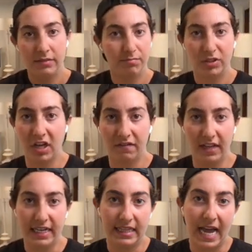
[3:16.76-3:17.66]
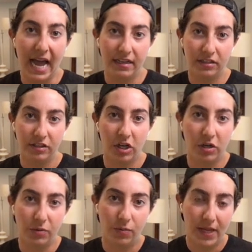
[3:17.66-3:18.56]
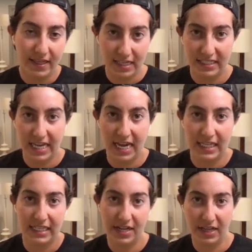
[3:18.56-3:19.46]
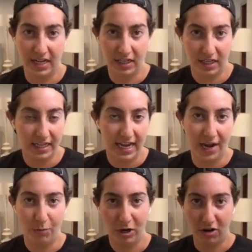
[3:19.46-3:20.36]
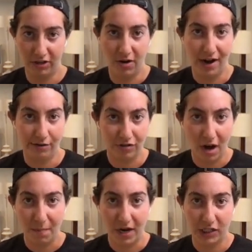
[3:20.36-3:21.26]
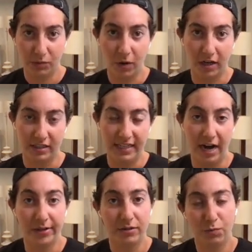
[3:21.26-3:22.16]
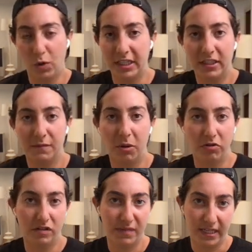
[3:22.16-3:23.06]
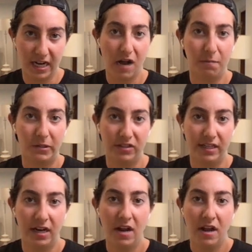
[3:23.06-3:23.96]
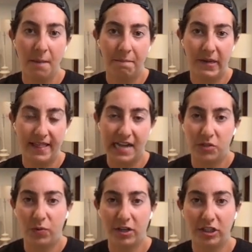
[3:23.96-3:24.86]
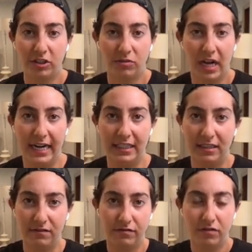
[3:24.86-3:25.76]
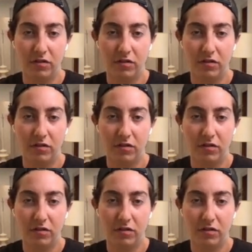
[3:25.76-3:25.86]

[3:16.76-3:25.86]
stuff like that. So in this case, I think, again, we all know how Dropbox works and what it's supposed to be accomplishing, but that's where you kind of